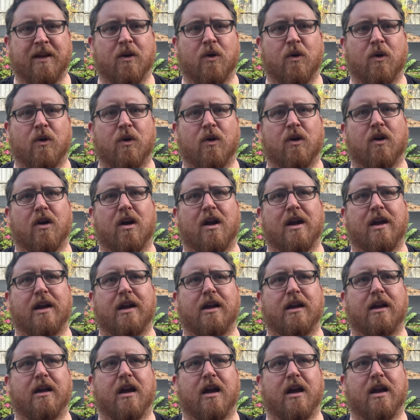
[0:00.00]
or
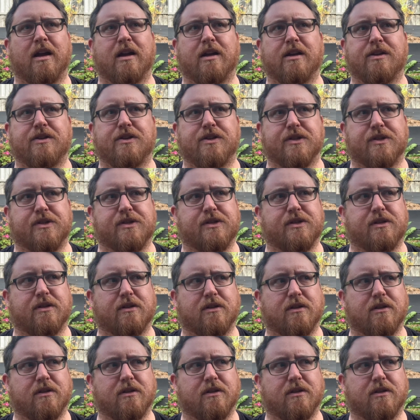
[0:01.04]
I just